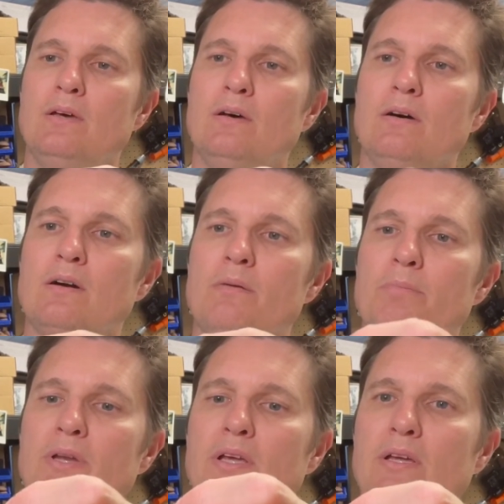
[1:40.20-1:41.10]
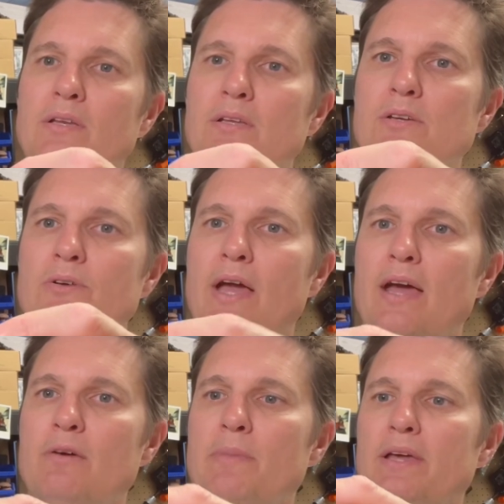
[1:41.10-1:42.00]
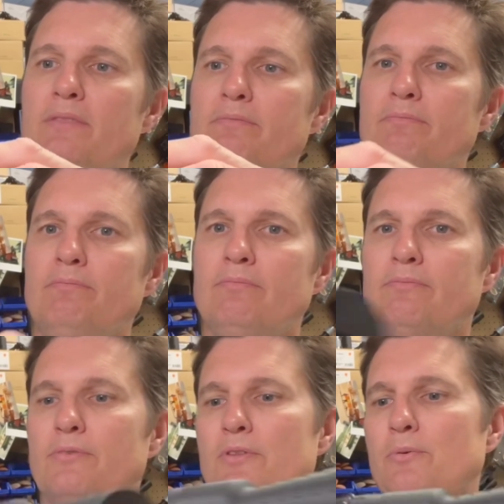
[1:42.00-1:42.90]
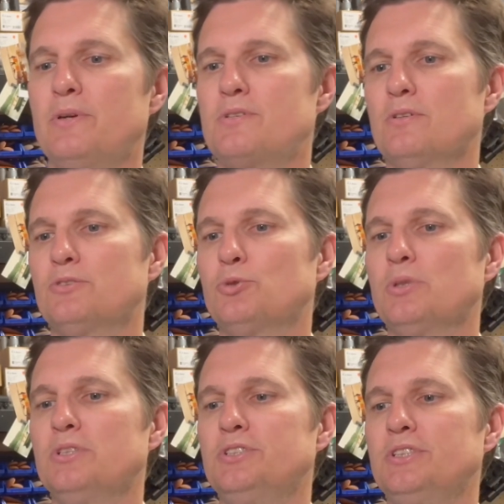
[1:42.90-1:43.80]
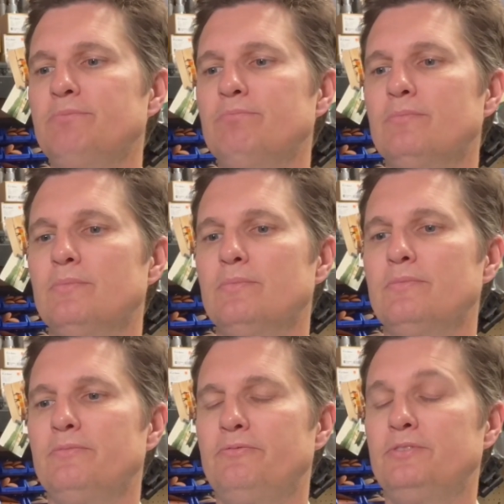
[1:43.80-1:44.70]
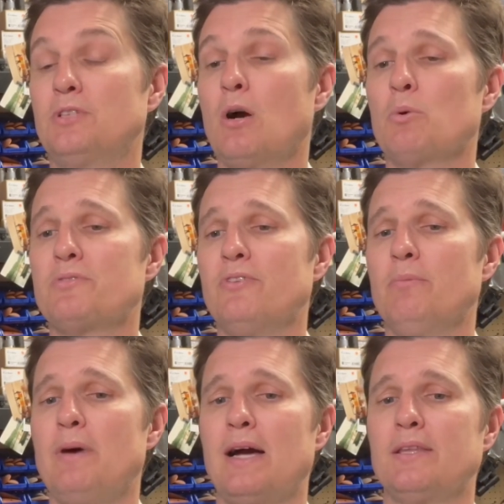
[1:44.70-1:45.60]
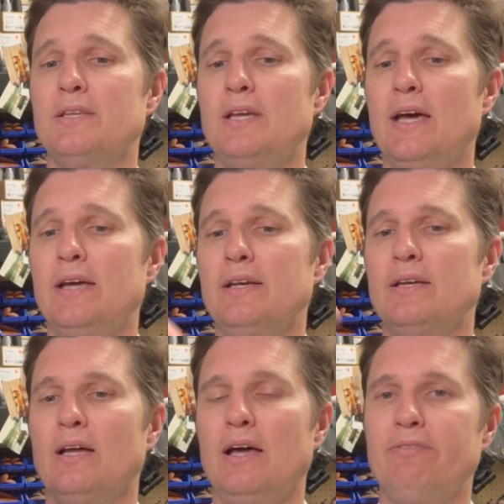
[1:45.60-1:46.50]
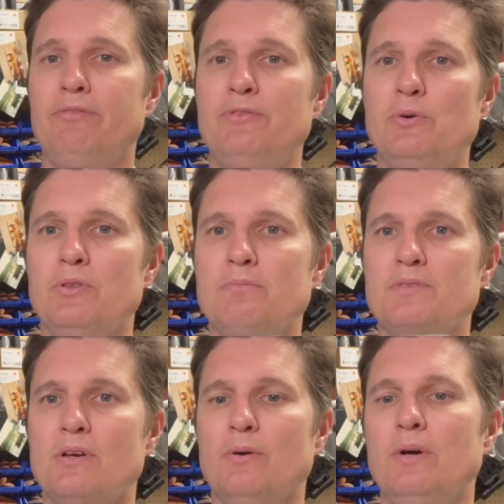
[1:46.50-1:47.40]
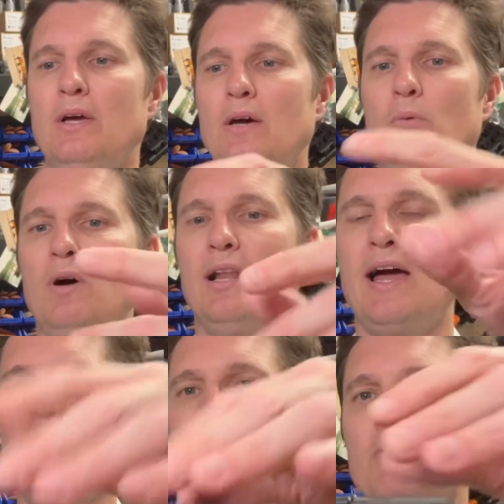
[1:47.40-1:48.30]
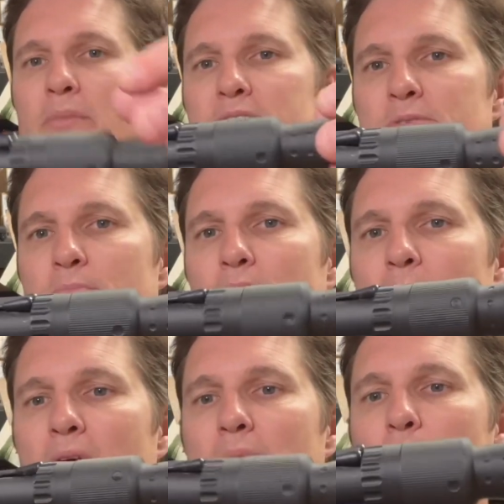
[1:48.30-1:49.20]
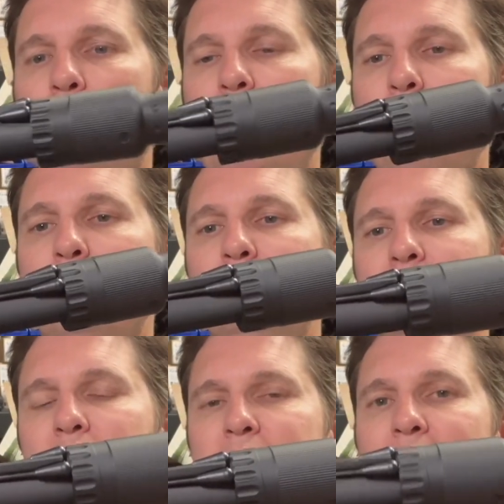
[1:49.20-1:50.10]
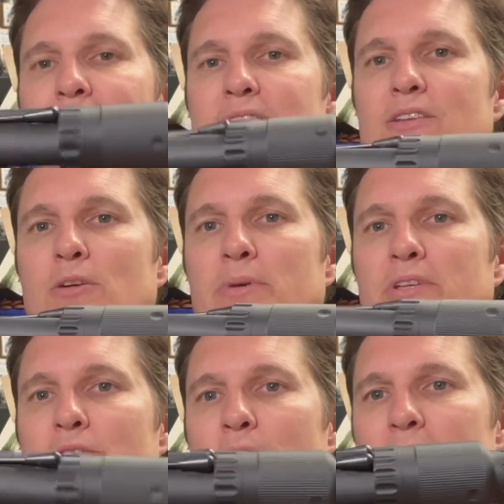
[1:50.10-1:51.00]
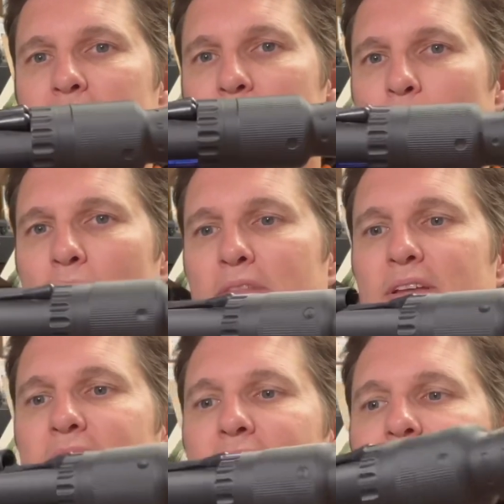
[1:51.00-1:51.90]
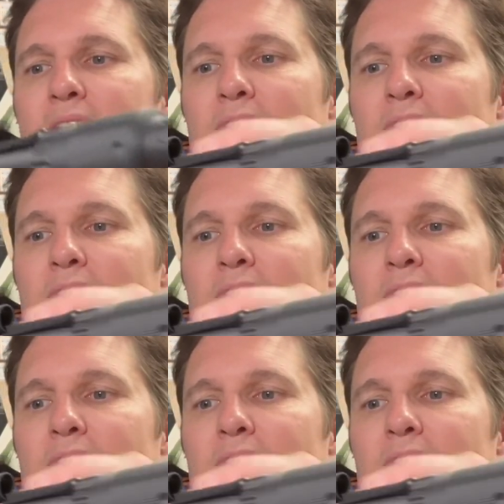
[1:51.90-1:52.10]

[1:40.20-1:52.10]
a company in the UK who made them for the original trilogy Star Wars film back in the day, and I have a few of them. So while I have them, I just put them on the prop. Just adds a little bit to it, makes it a little more authentic.